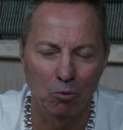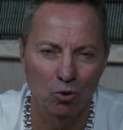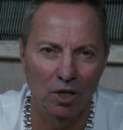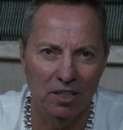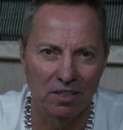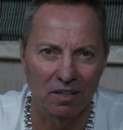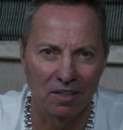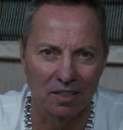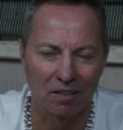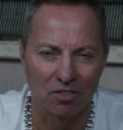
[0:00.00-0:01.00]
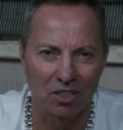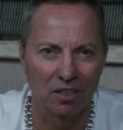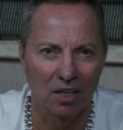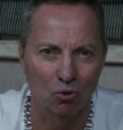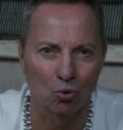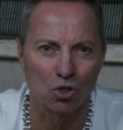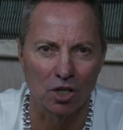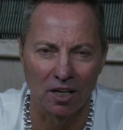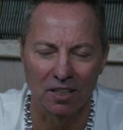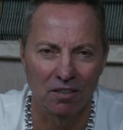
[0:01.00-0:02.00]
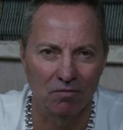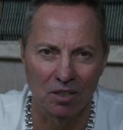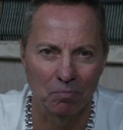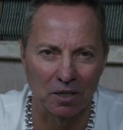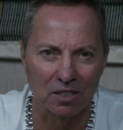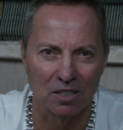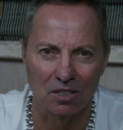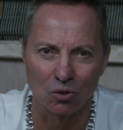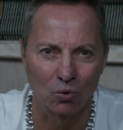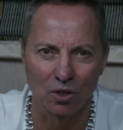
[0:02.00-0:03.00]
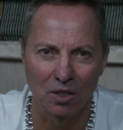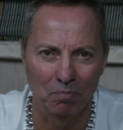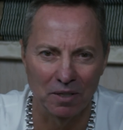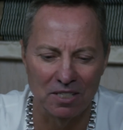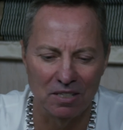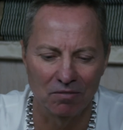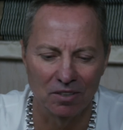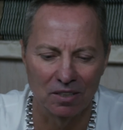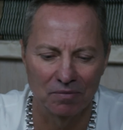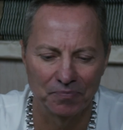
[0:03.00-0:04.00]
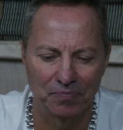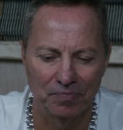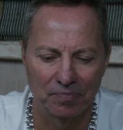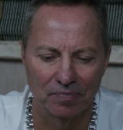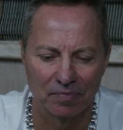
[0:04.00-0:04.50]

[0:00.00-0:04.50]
The observer is always an active process, he is not passive.